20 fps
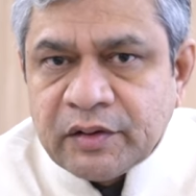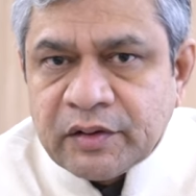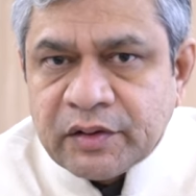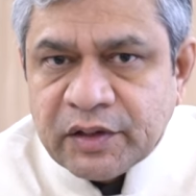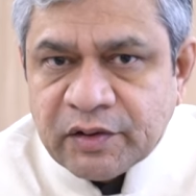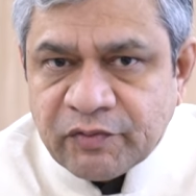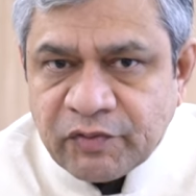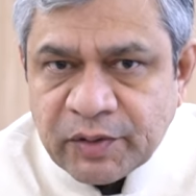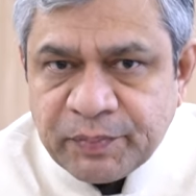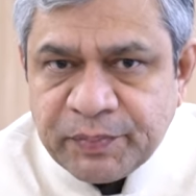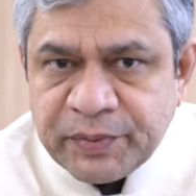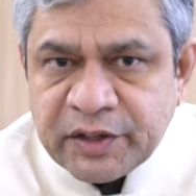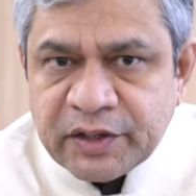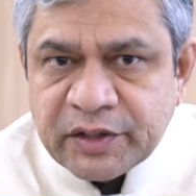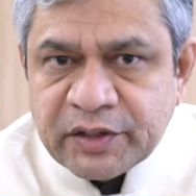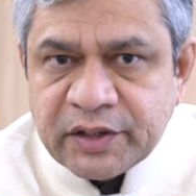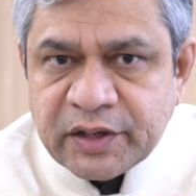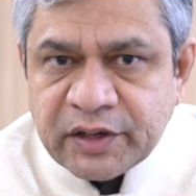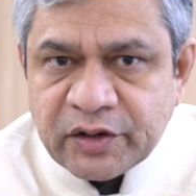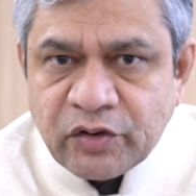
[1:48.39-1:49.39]
Developing
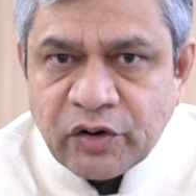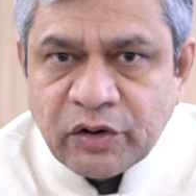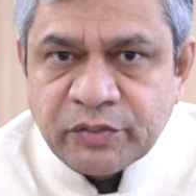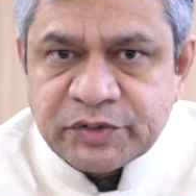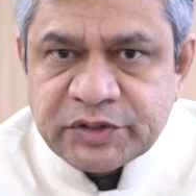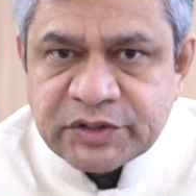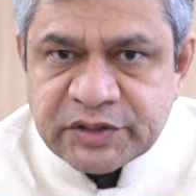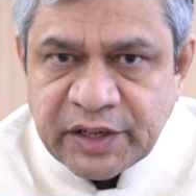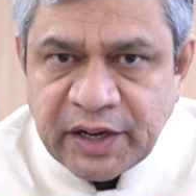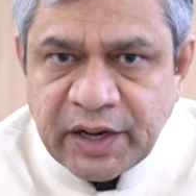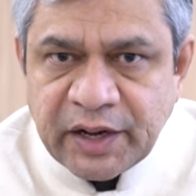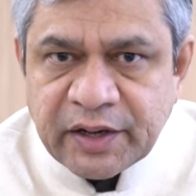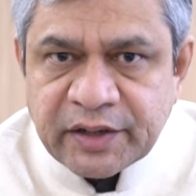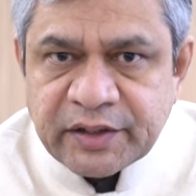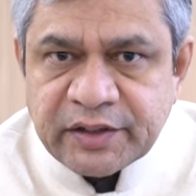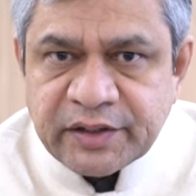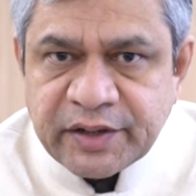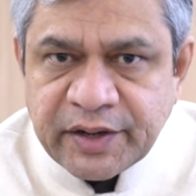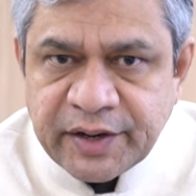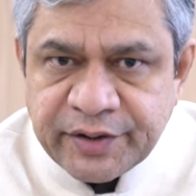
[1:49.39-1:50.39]
a telecom
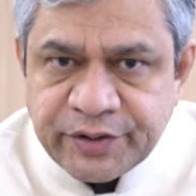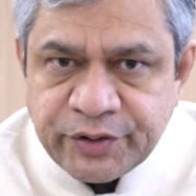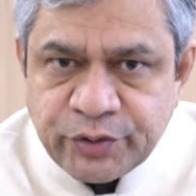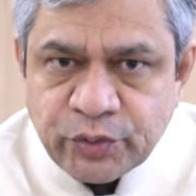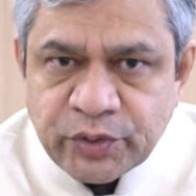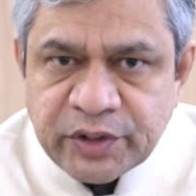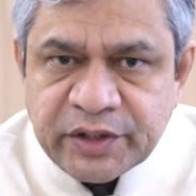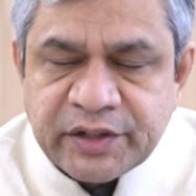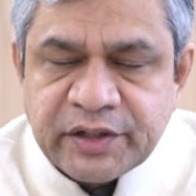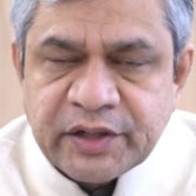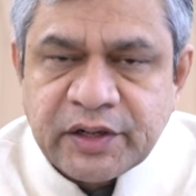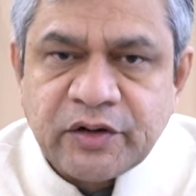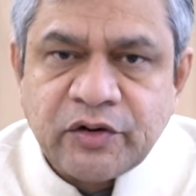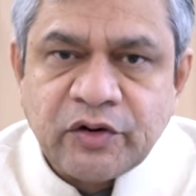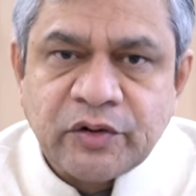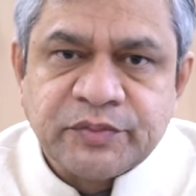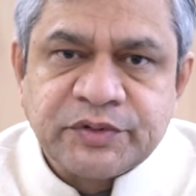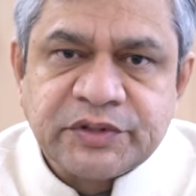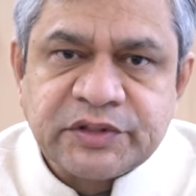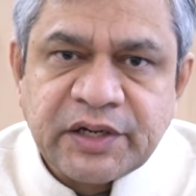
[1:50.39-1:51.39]
stack, end-to-end
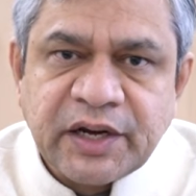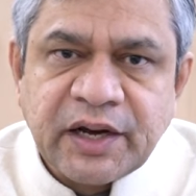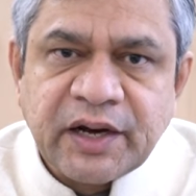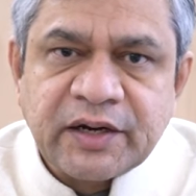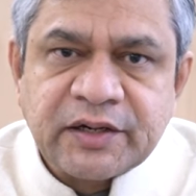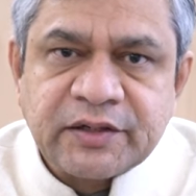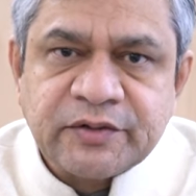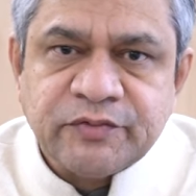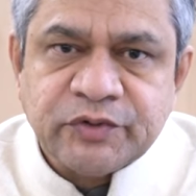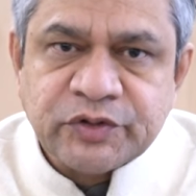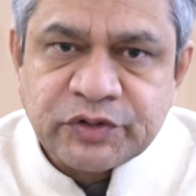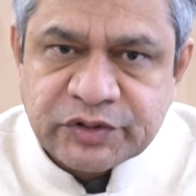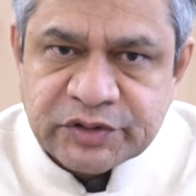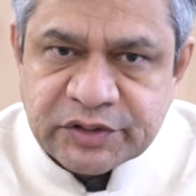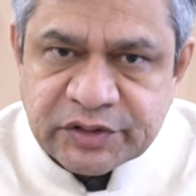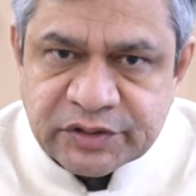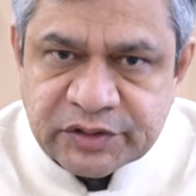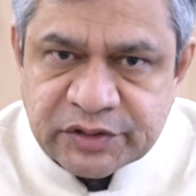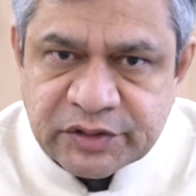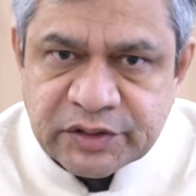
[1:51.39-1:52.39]
telecom stack, was
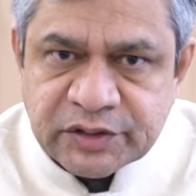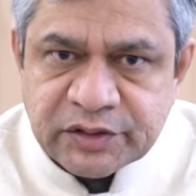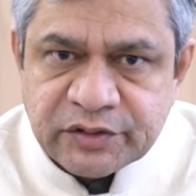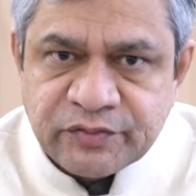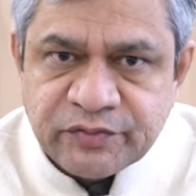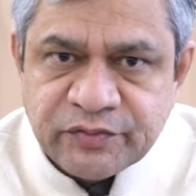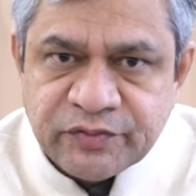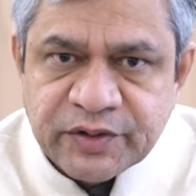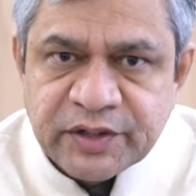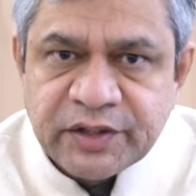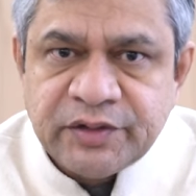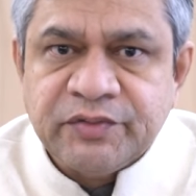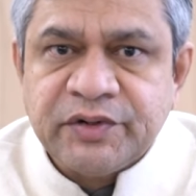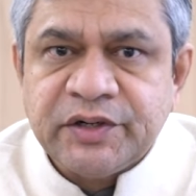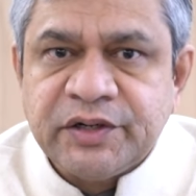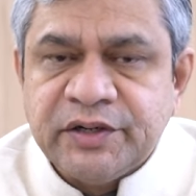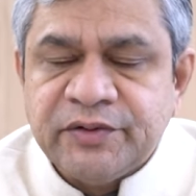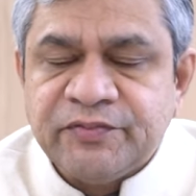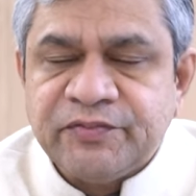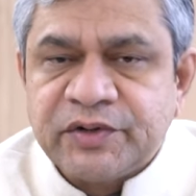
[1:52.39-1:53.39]
considered very,
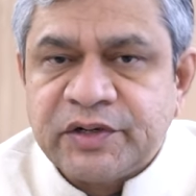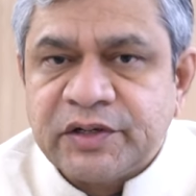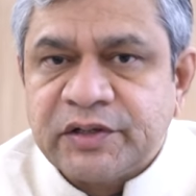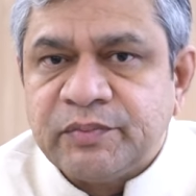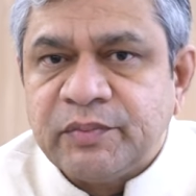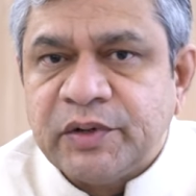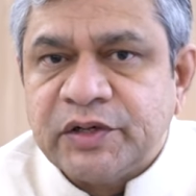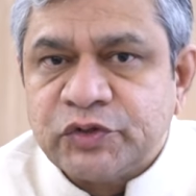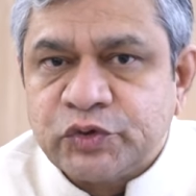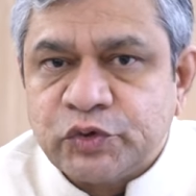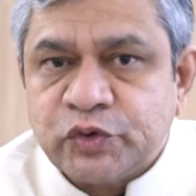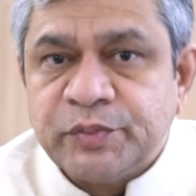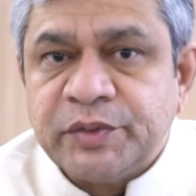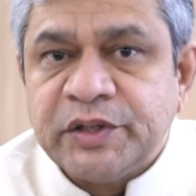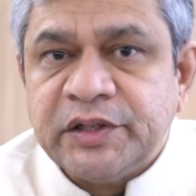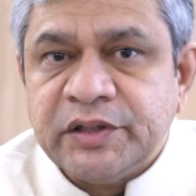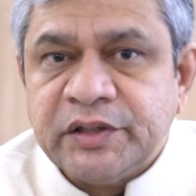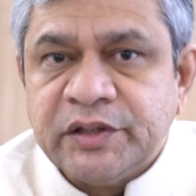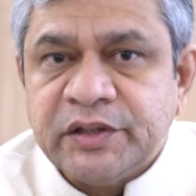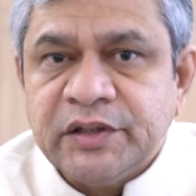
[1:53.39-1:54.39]
very difficult by so
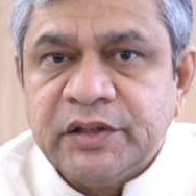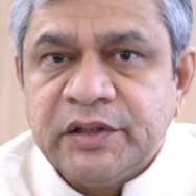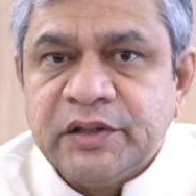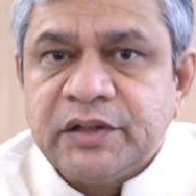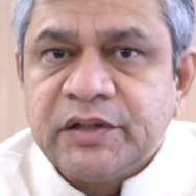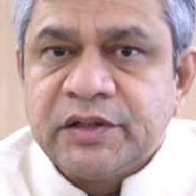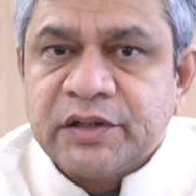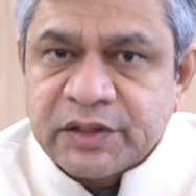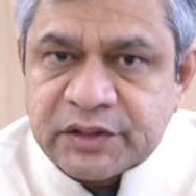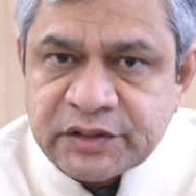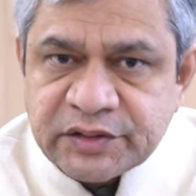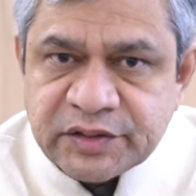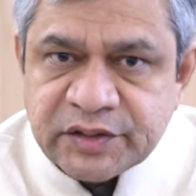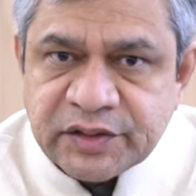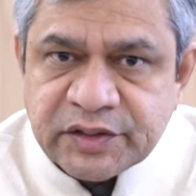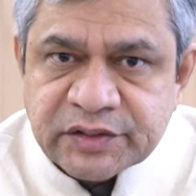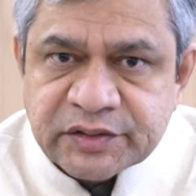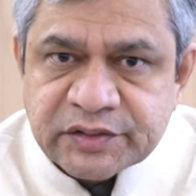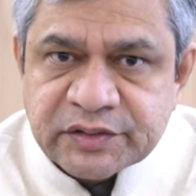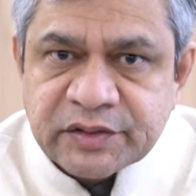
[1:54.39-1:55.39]
many
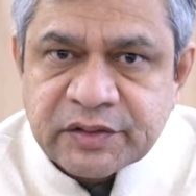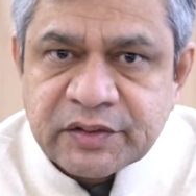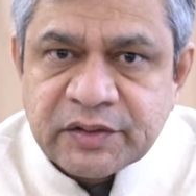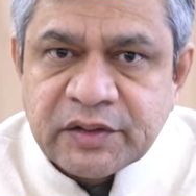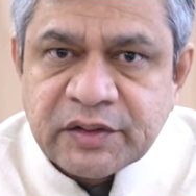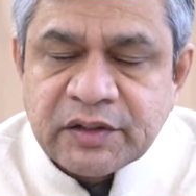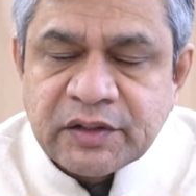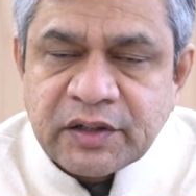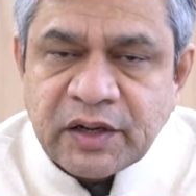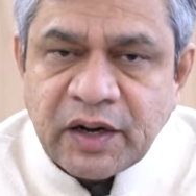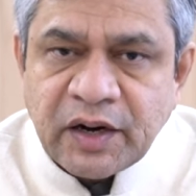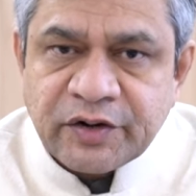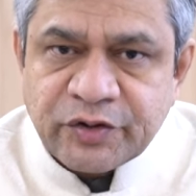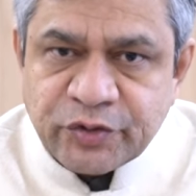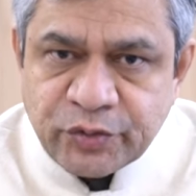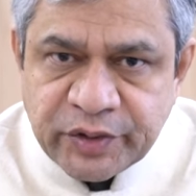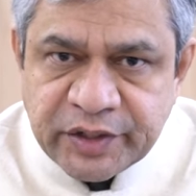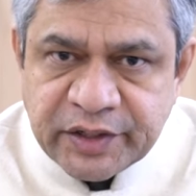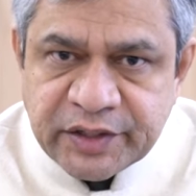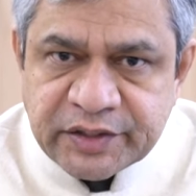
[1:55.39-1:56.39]
countries. And
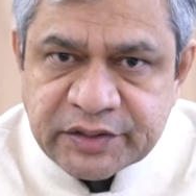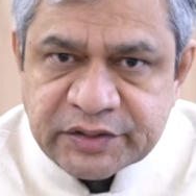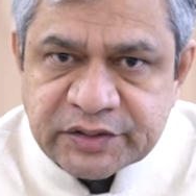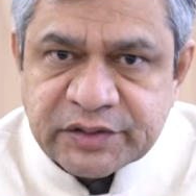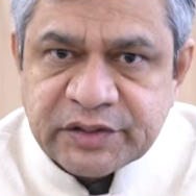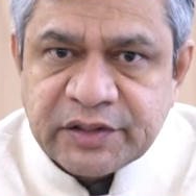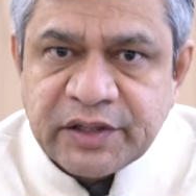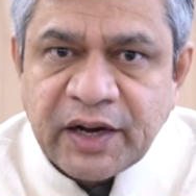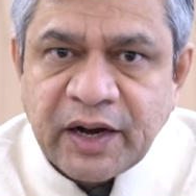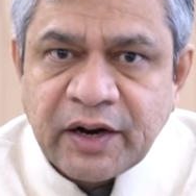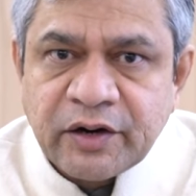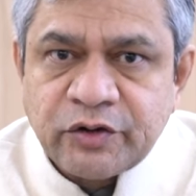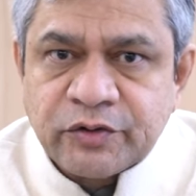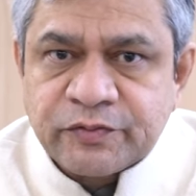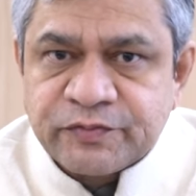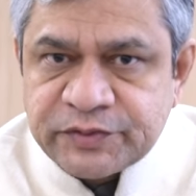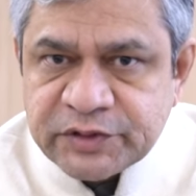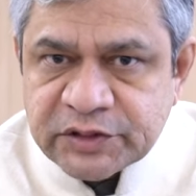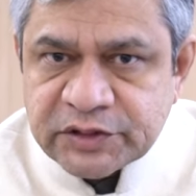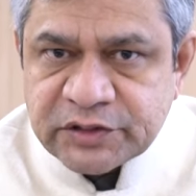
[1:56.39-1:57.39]
today it is in the hand
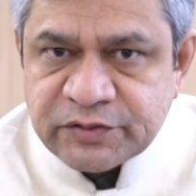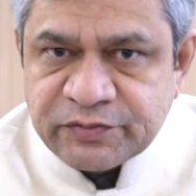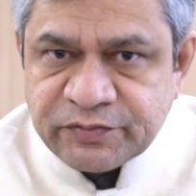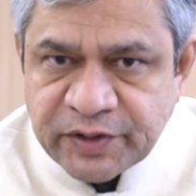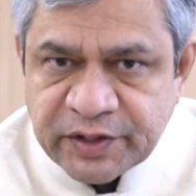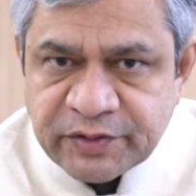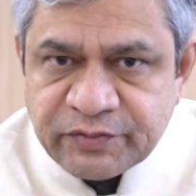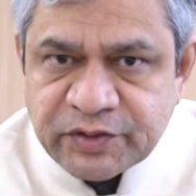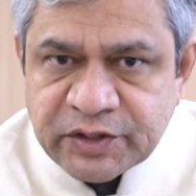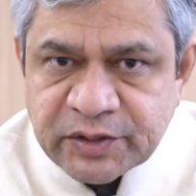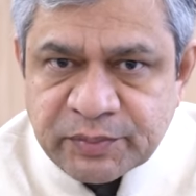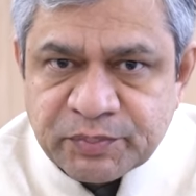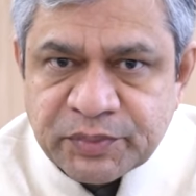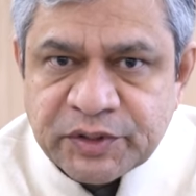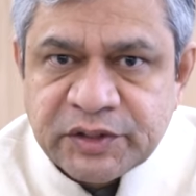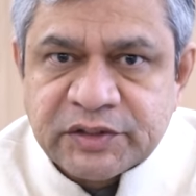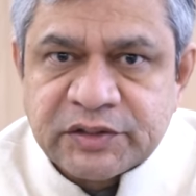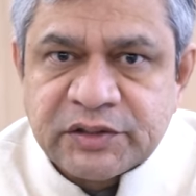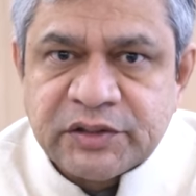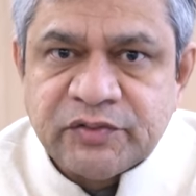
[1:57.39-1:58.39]
of just 5
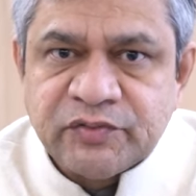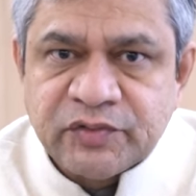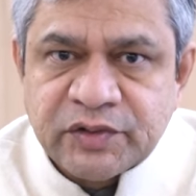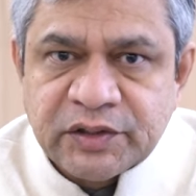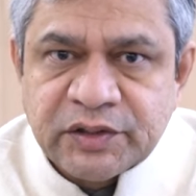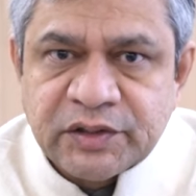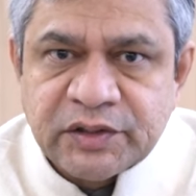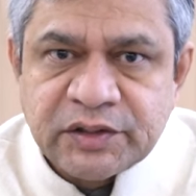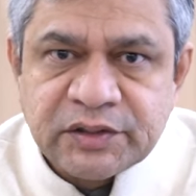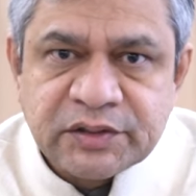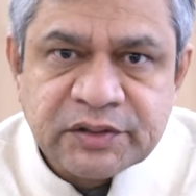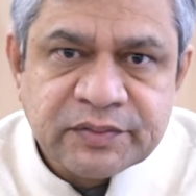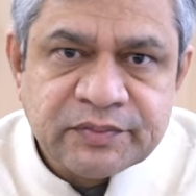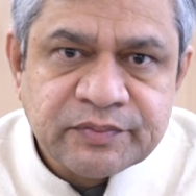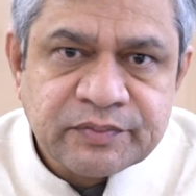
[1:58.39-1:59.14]
companies in the world.